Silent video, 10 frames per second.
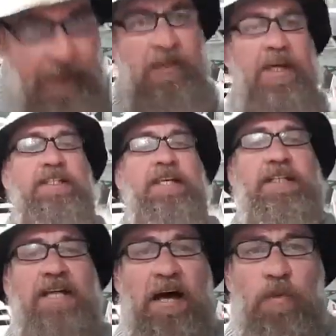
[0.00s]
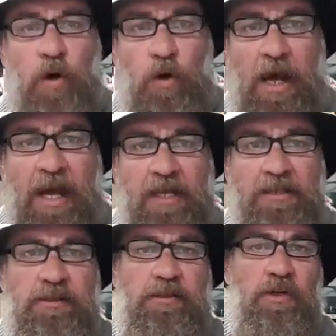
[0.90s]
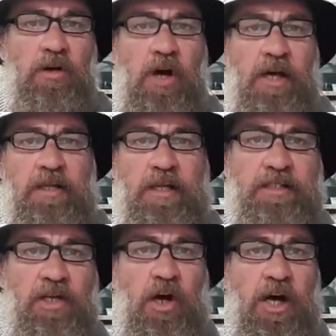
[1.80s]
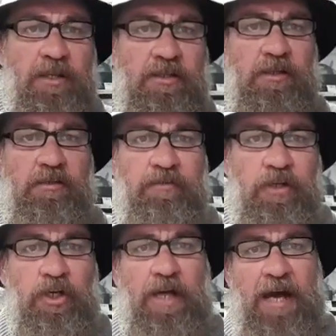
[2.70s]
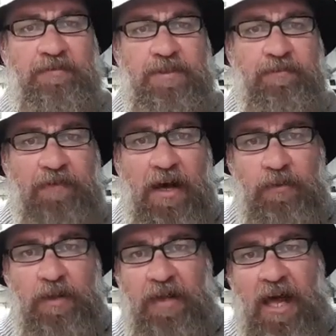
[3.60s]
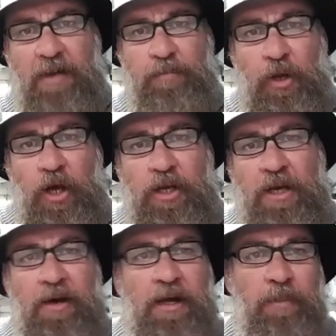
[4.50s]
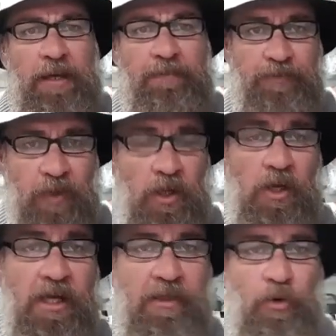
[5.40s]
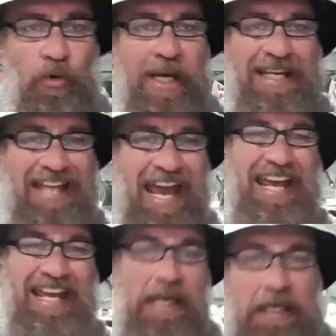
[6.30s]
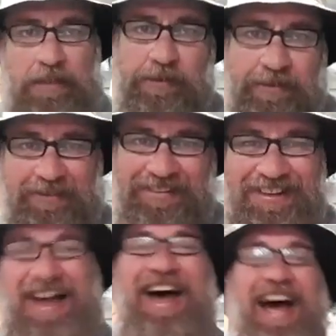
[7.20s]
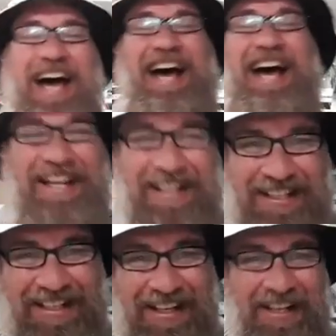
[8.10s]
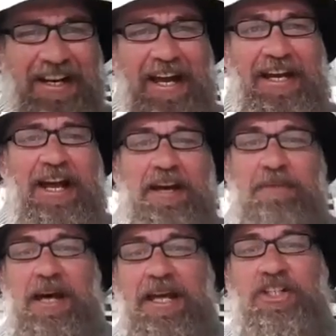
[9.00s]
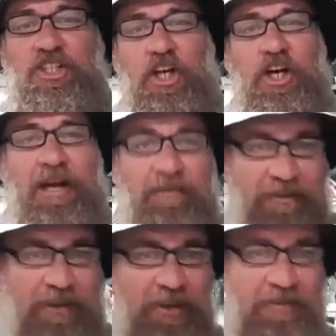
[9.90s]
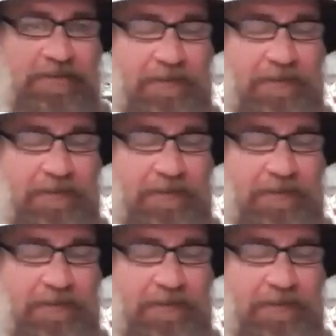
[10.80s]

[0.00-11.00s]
These things aren't wall hangers, all right? They're designed for you to have some fun with. Hey, Bert, how are you, bud? The Ring King. I'm going to make a shirt up for you.